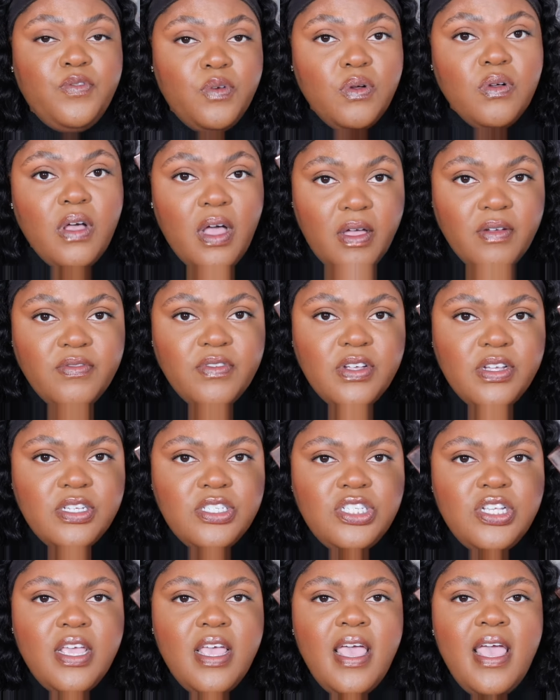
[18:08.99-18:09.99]

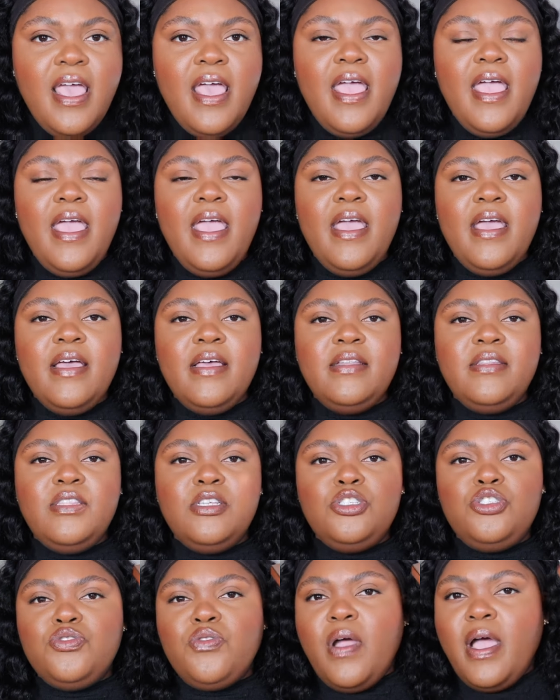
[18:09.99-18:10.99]
coverage, and
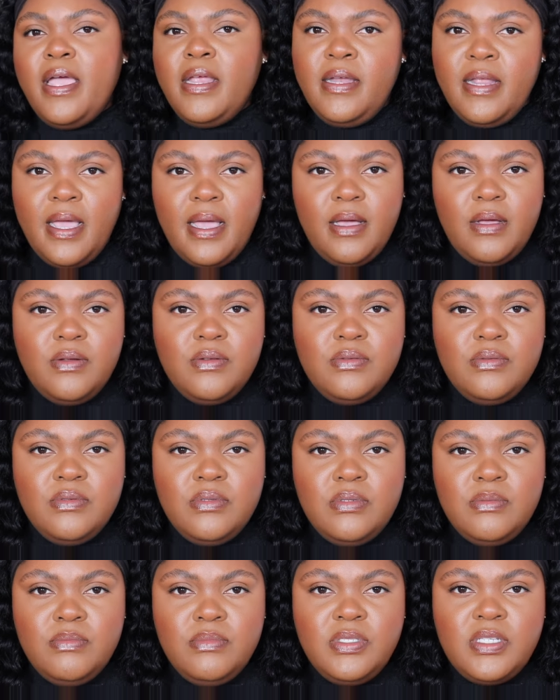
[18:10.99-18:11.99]
the dry down
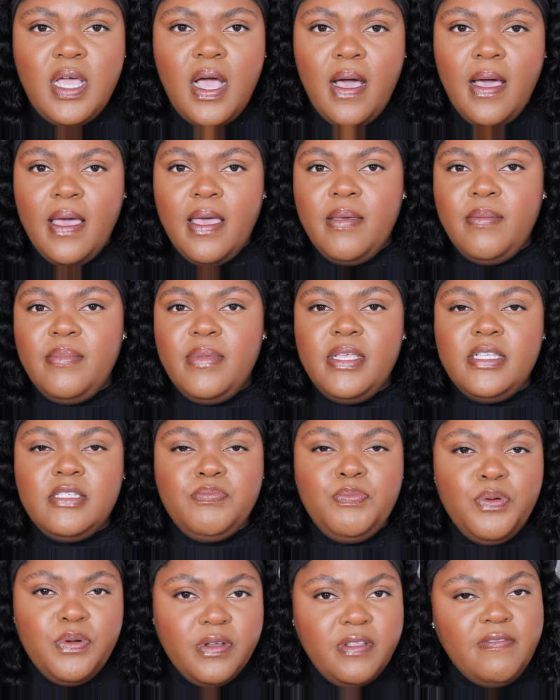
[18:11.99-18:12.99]
time is
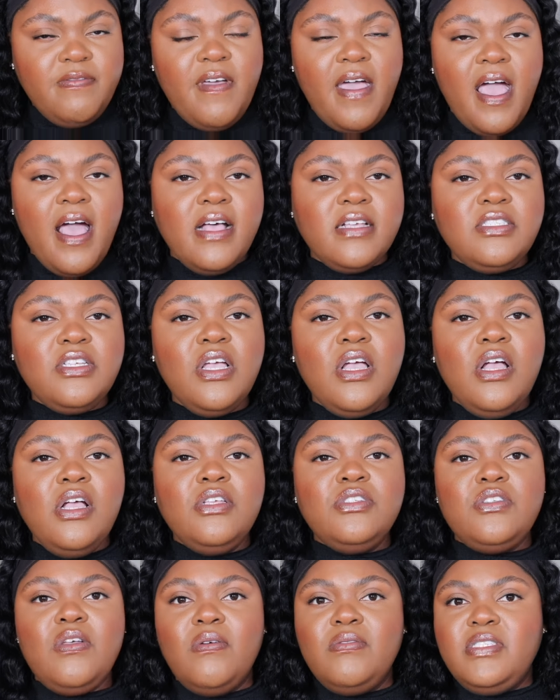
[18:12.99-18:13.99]
pretty fast.
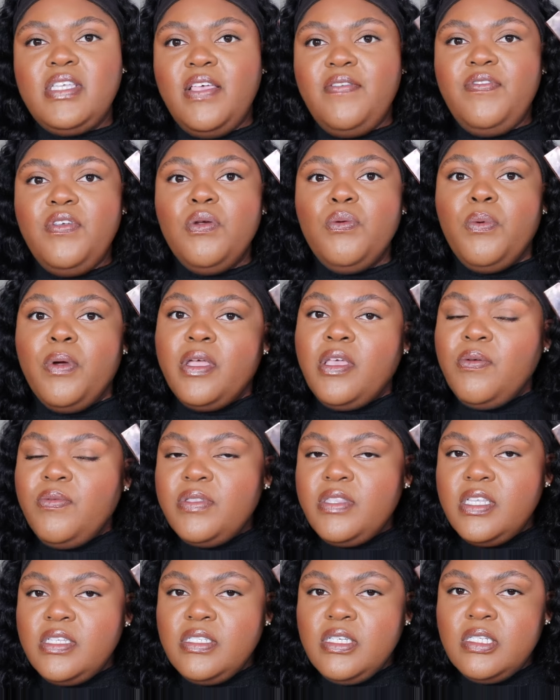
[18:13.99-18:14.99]
So I would say if you're working
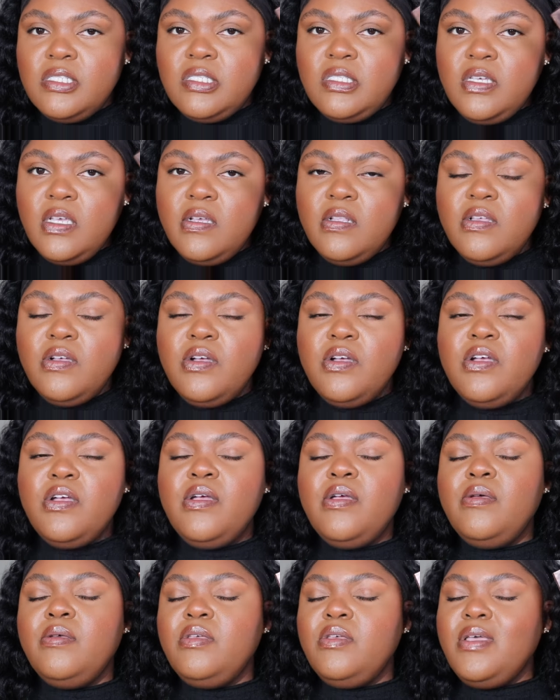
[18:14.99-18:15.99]
with this concealer,
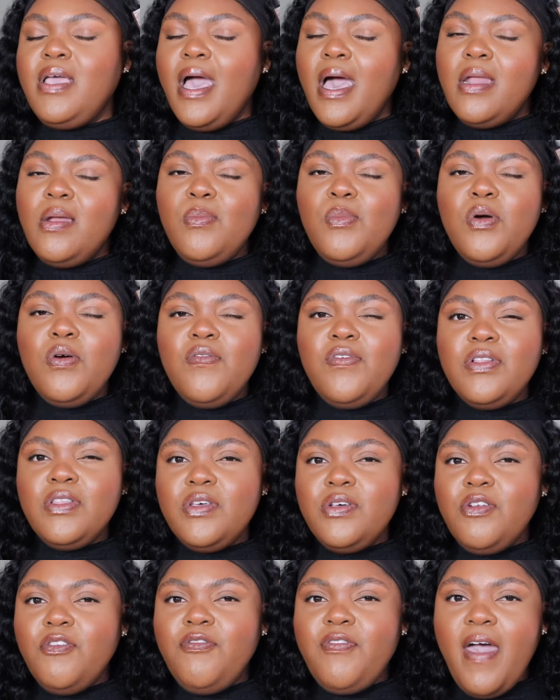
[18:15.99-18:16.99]
you gotta move a
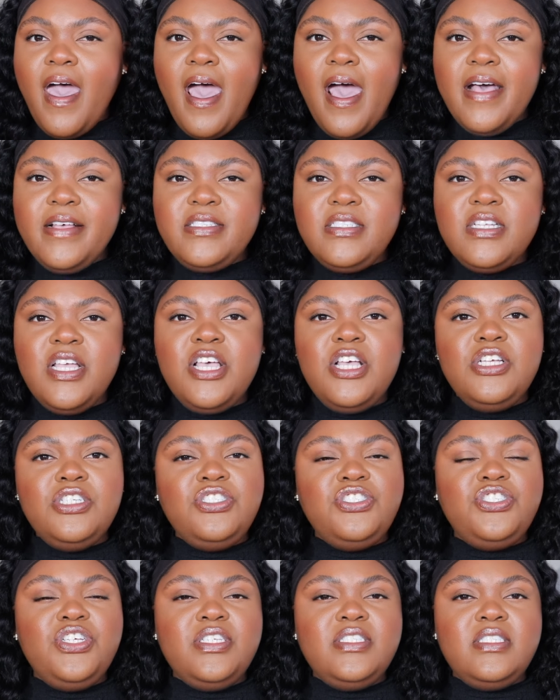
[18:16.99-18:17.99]
little fast.
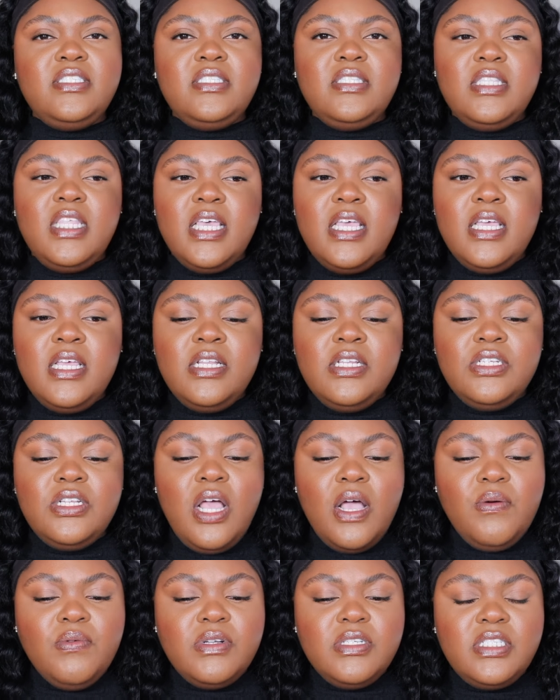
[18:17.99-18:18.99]
She's thin.
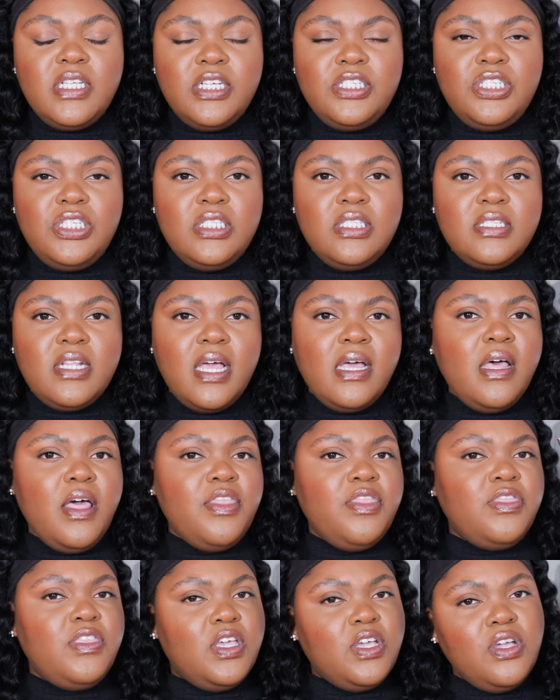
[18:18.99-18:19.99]
I want to say she's not a
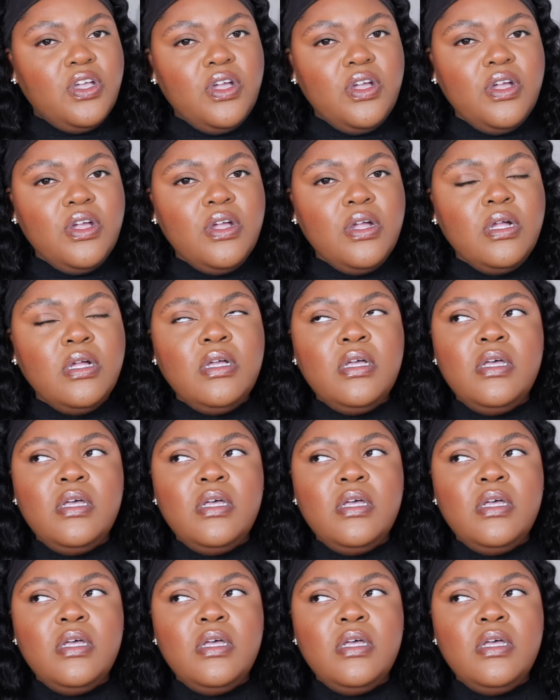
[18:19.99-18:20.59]
thicker